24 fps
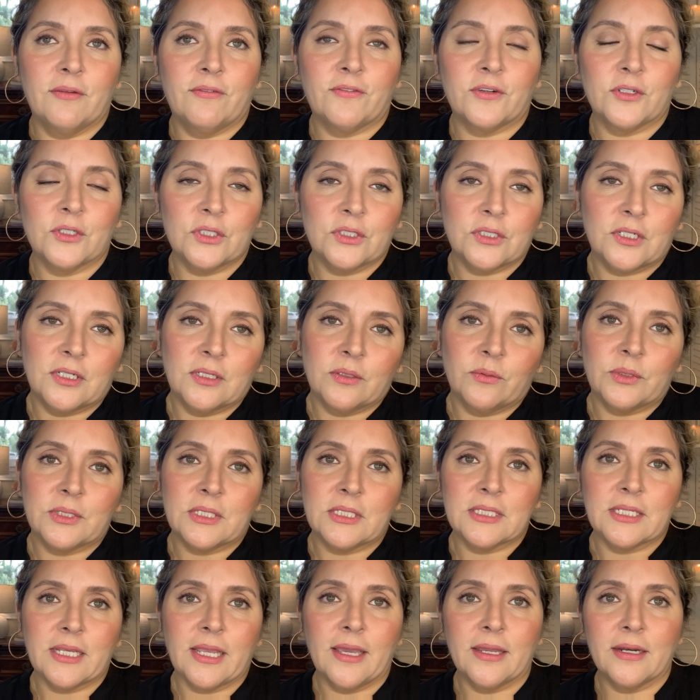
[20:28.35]
first started with the
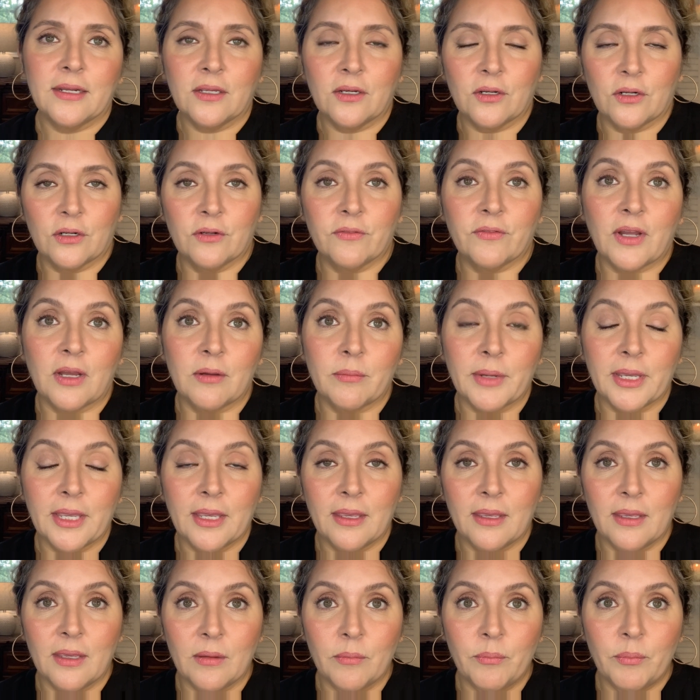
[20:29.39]
sciatic nerve on my
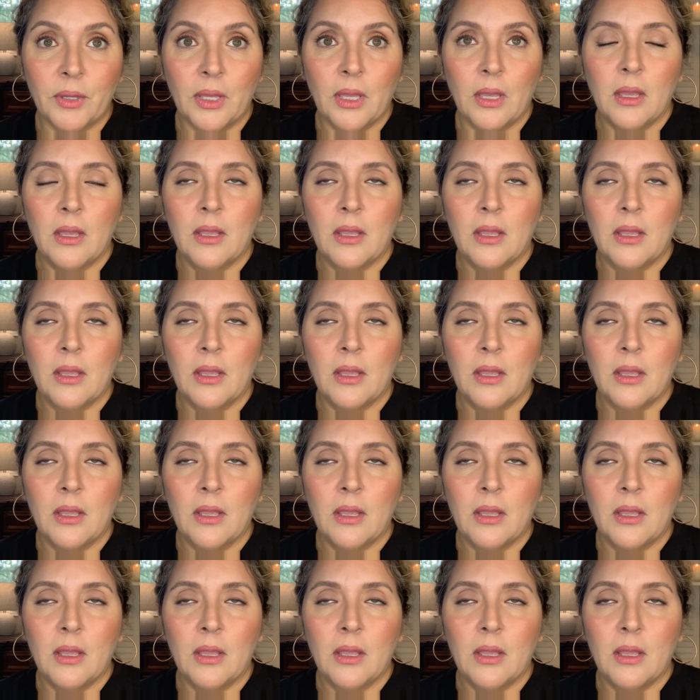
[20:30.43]
hip.